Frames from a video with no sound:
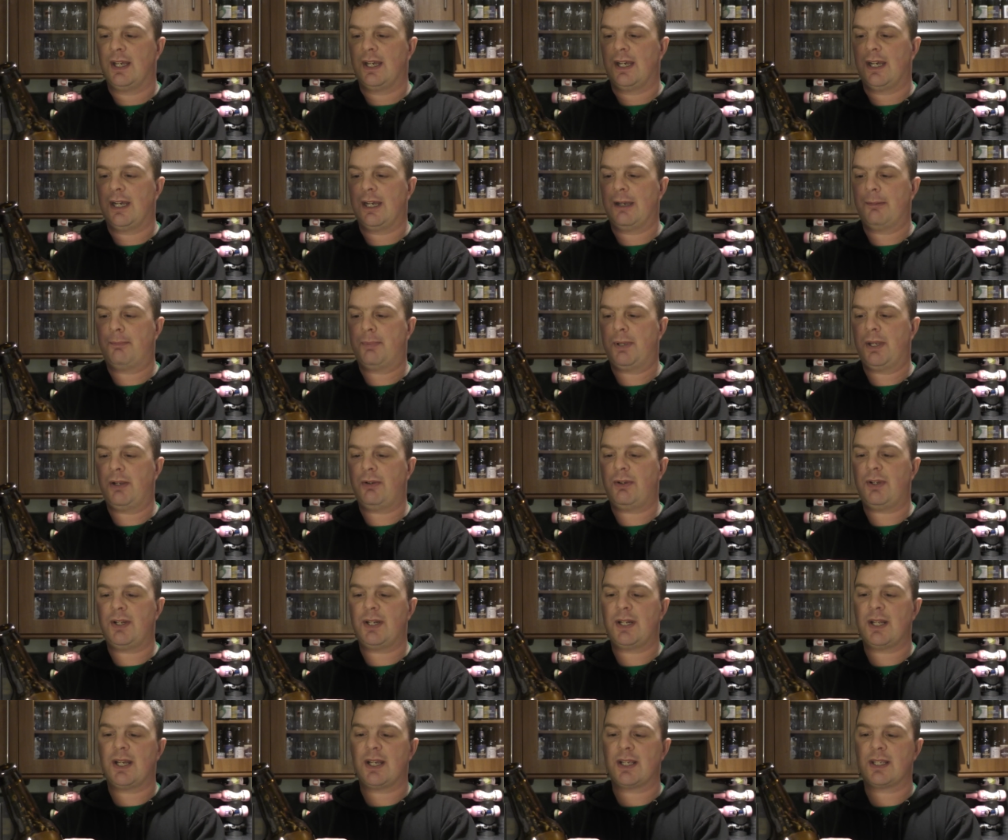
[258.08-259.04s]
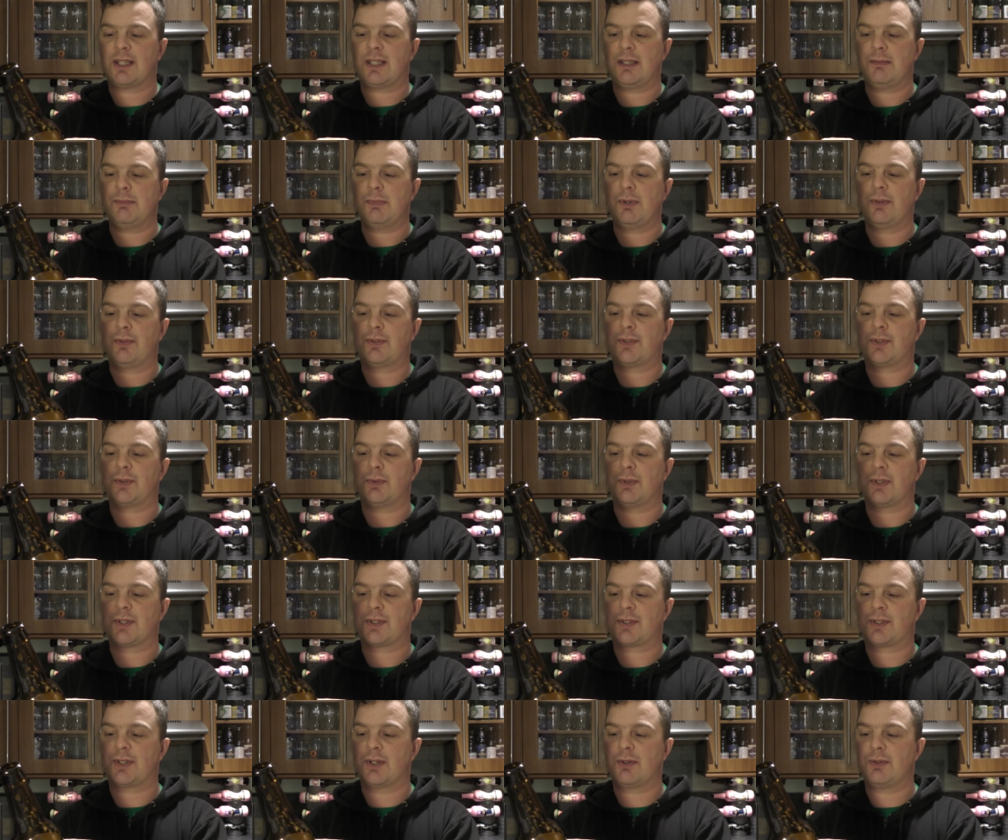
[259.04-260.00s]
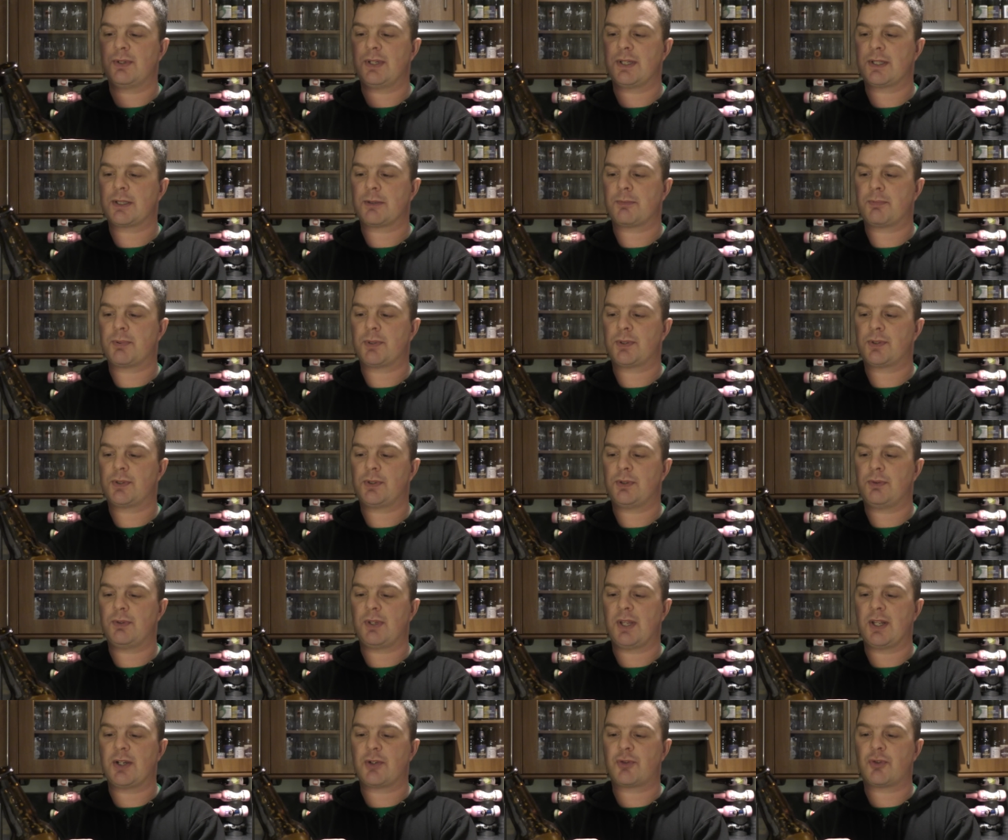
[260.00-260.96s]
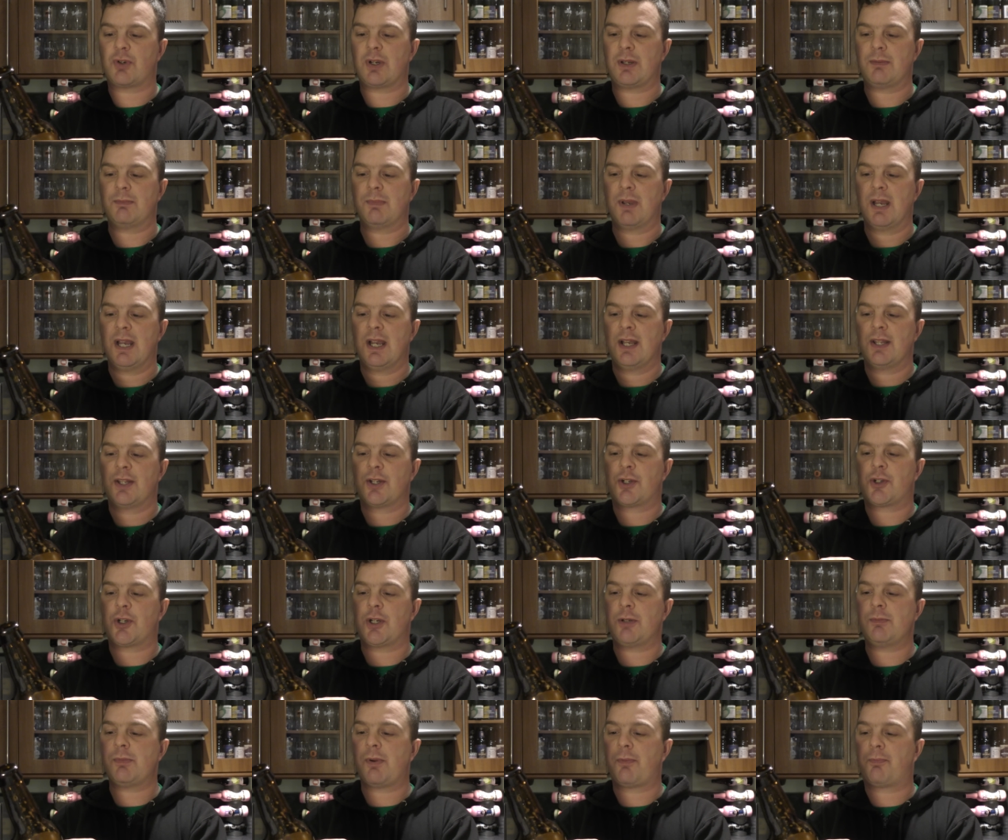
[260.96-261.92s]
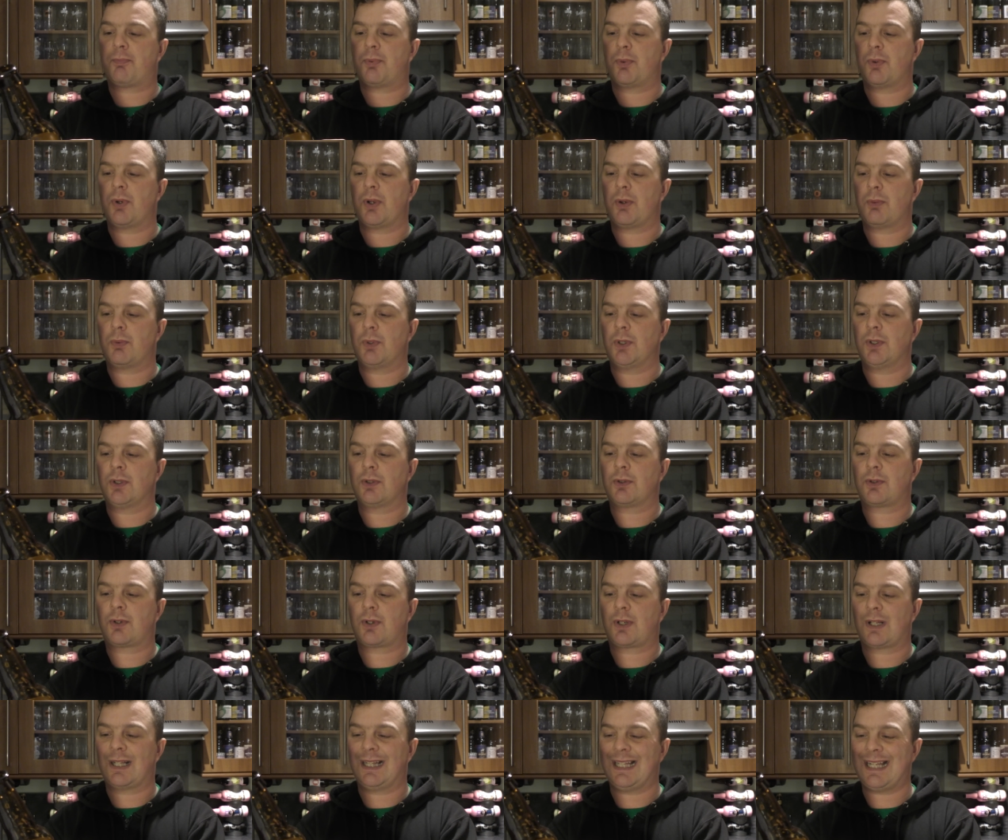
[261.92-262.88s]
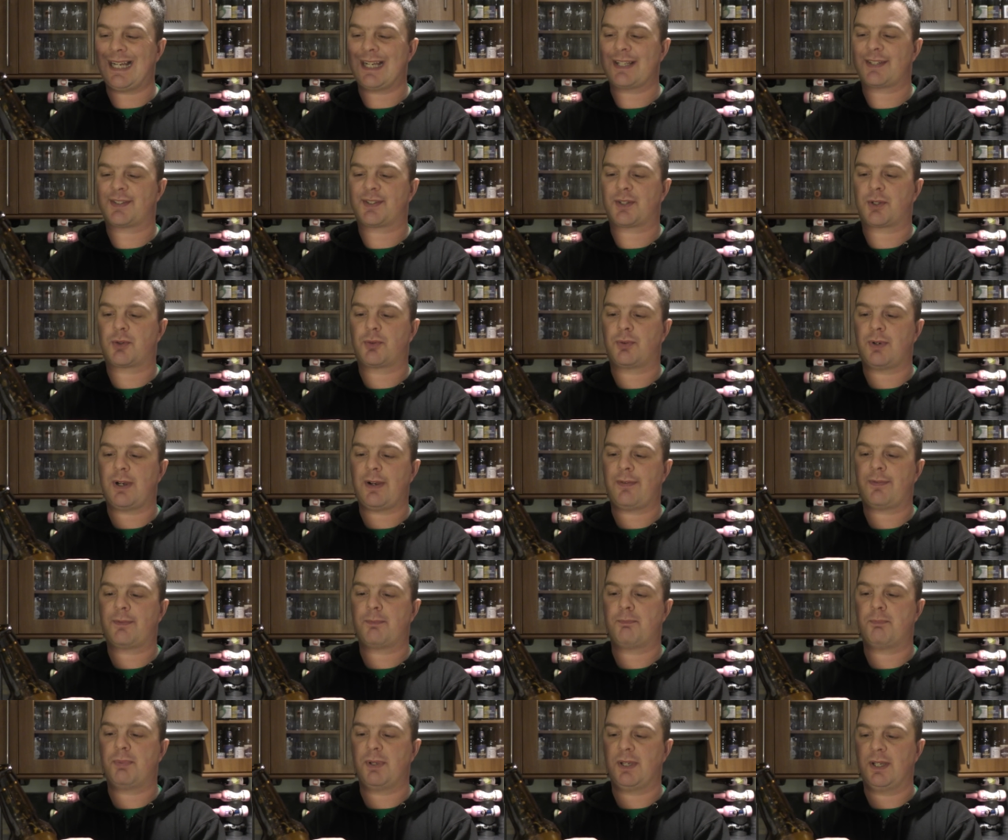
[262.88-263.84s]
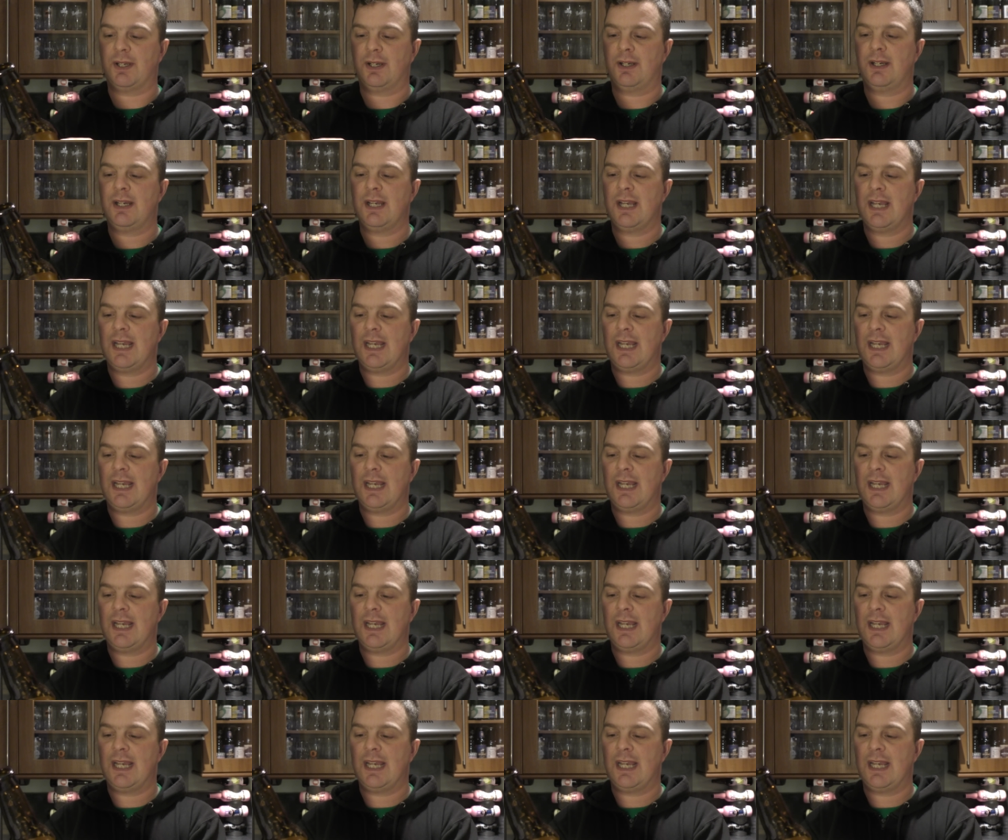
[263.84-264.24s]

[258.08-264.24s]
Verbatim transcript: Uh, Piri and Heike moved to Estonia to pursue their dream. The dream of brewing world-class craft beer.